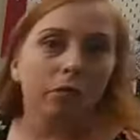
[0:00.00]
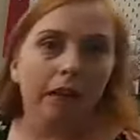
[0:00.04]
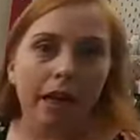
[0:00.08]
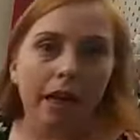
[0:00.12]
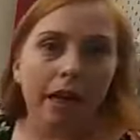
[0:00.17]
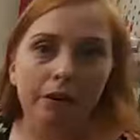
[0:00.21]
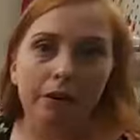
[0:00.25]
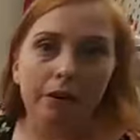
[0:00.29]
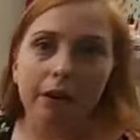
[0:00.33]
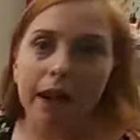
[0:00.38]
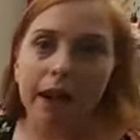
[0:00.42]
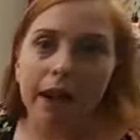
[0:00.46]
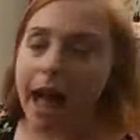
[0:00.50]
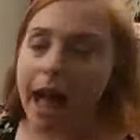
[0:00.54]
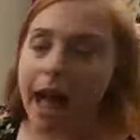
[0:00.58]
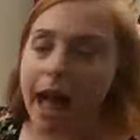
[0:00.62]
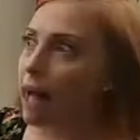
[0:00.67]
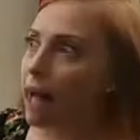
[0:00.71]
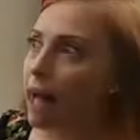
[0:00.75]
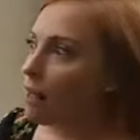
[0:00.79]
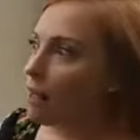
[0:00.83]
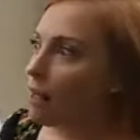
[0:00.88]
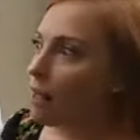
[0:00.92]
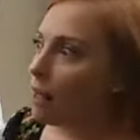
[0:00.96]
um, the
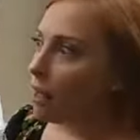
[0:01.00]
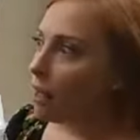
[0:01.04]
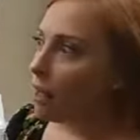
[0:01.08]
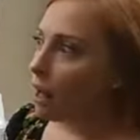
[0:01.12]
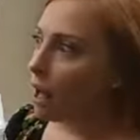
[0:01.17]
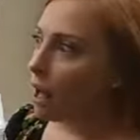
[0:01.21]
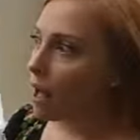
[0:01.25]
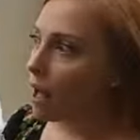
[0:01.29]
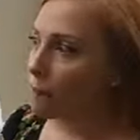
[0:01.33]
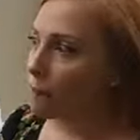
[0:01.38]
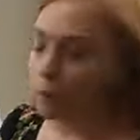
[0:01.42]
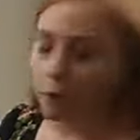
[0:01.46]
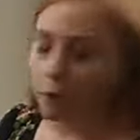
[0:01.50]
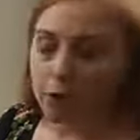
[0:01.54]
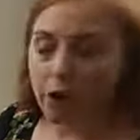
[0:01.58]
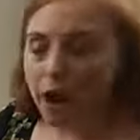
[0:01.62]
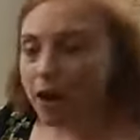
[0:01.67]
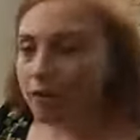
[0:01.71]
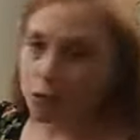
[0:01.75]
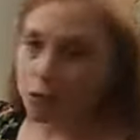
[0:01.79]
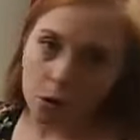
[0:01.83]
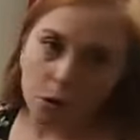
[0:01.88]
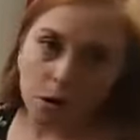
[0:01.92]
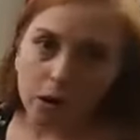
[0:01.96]
craft store and
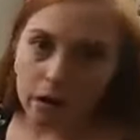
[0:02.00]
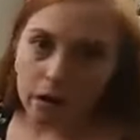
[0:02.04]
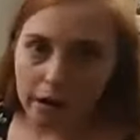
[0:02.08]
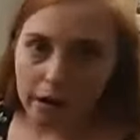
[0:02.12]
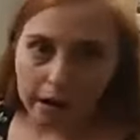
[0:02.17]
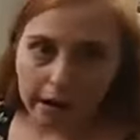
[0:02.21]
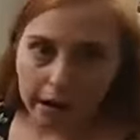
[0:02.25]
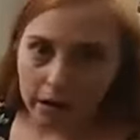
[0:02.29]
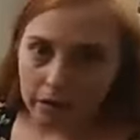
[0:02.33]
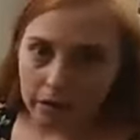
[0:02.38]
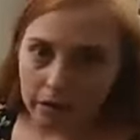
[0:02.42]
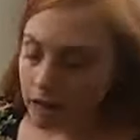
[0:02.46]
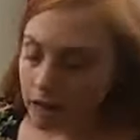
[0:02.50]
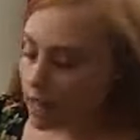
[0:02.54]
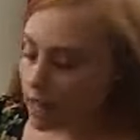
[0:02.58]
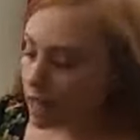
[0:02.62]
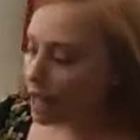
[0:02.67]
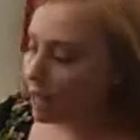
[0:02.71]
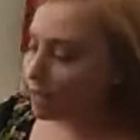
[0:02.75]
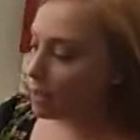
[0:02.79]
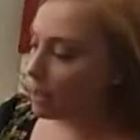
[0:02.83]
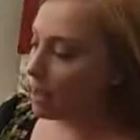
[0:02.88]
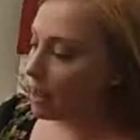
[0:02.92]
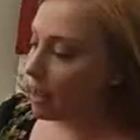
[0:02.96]
online, uh,
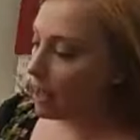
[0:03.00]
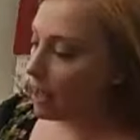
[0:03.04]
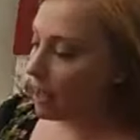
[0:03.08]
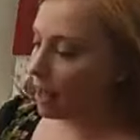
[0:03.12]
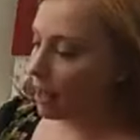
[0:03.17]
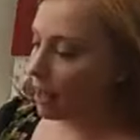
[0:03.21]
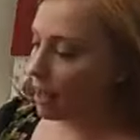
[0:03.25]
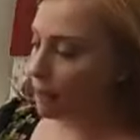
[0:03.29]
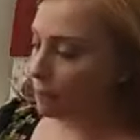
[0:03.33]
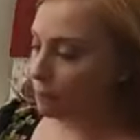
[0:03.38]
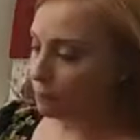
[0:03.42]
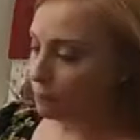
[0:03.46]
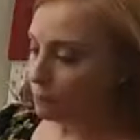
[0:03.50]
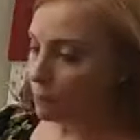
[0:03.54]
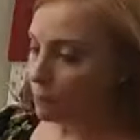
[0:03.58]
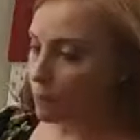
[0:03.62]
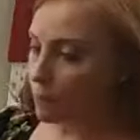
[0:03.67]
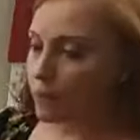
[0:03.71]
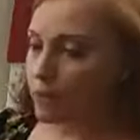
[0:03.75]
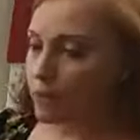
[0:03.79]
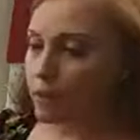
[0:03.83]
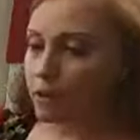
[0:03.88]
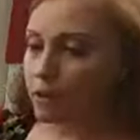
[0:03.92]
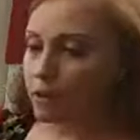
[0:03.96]
but there's like this
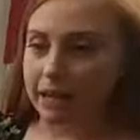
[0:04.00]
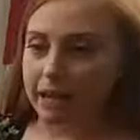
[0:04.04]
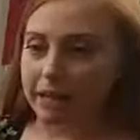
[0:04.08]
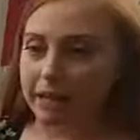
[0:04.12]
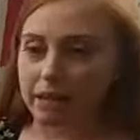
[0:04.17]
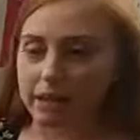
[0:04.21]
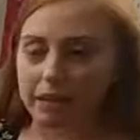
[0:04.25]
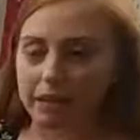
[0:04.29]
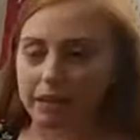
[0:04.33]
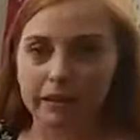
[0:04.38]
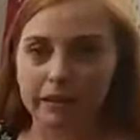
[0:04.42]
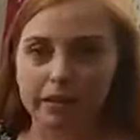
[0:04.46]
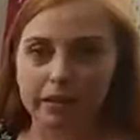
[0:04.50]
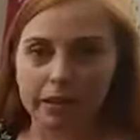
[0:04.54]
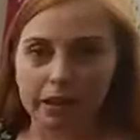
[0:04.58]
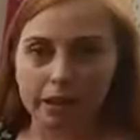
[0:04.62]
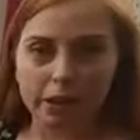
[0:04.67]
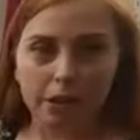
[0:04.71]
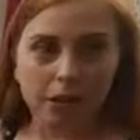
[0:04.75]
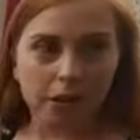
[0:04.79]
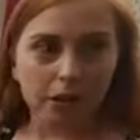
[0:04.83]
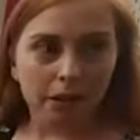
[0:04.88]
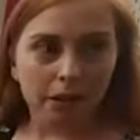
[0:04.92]
thinner kind.